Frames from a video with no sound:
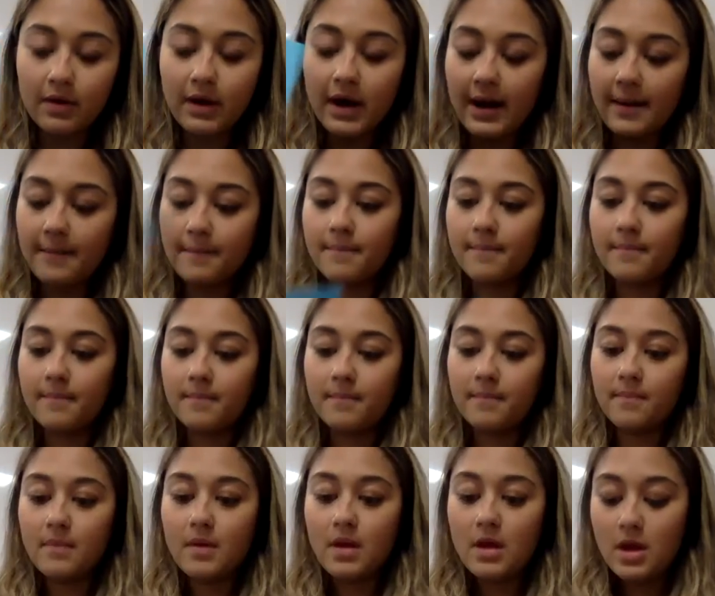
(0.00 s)
Okay.
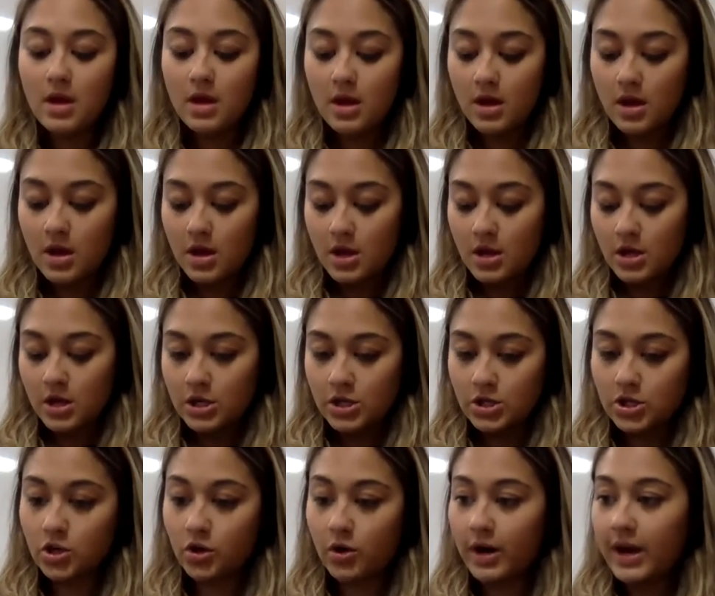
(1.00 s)

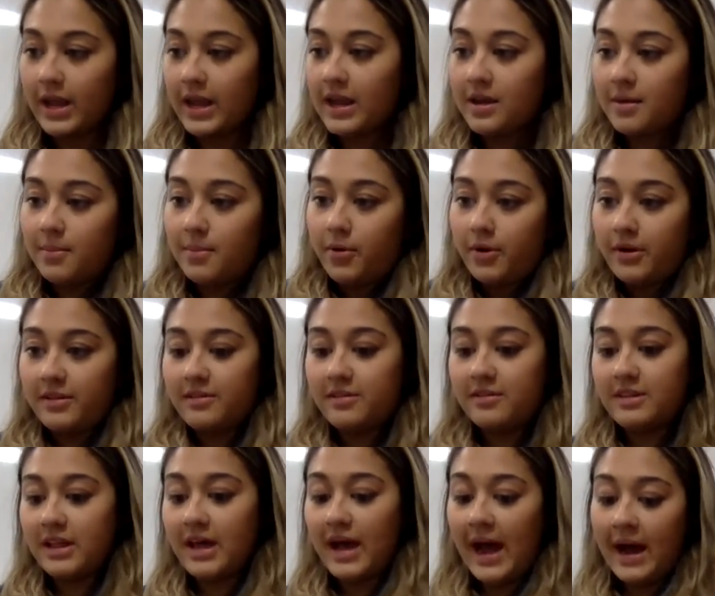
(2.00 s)
Shorthand
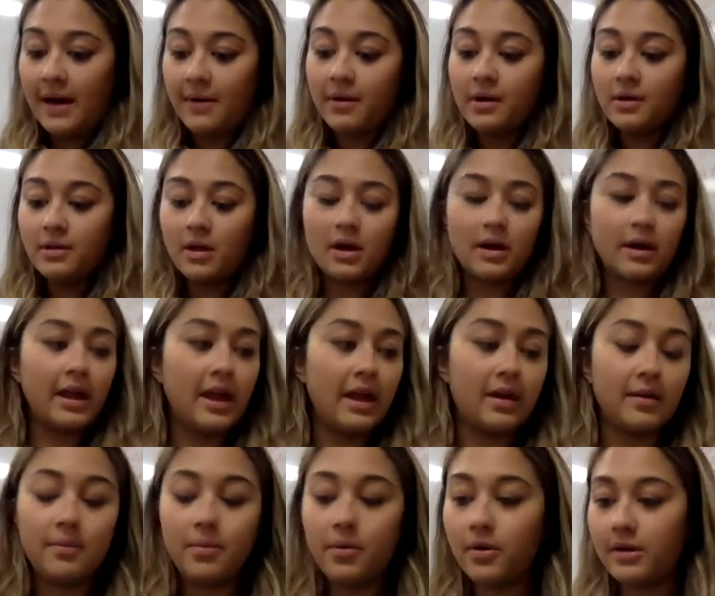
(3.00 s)
points to the hour,
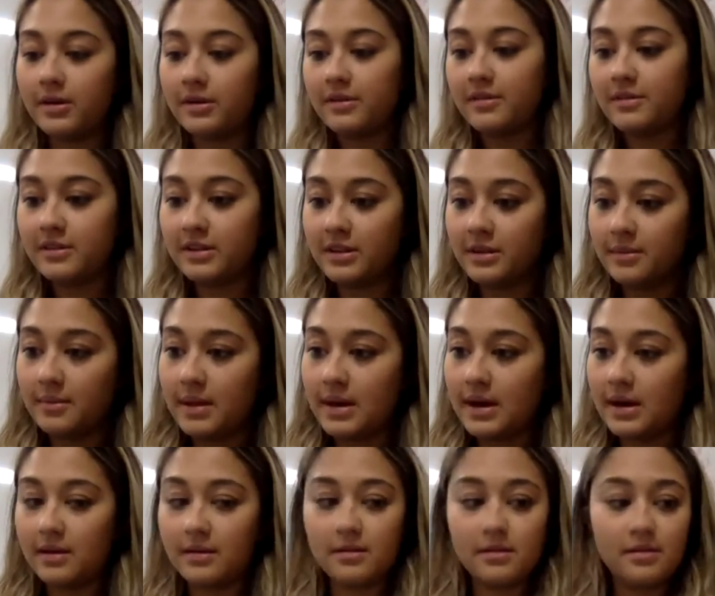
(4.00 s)
longhand points to the
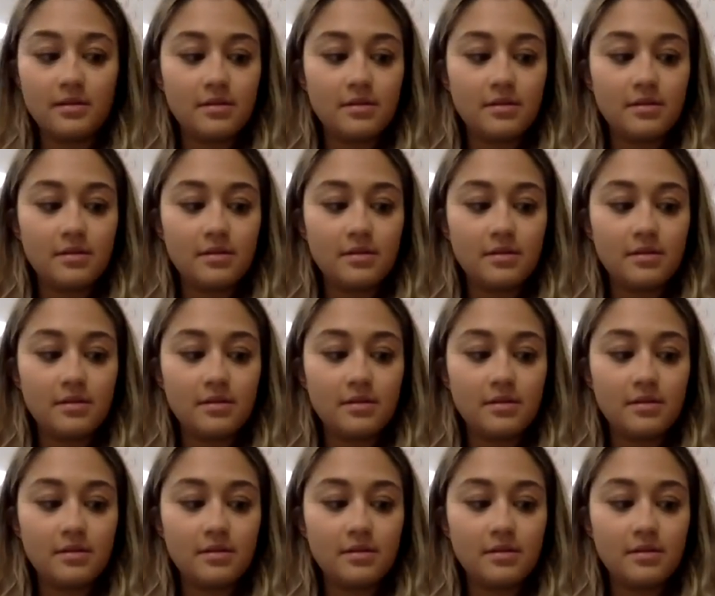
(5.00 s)
minutes.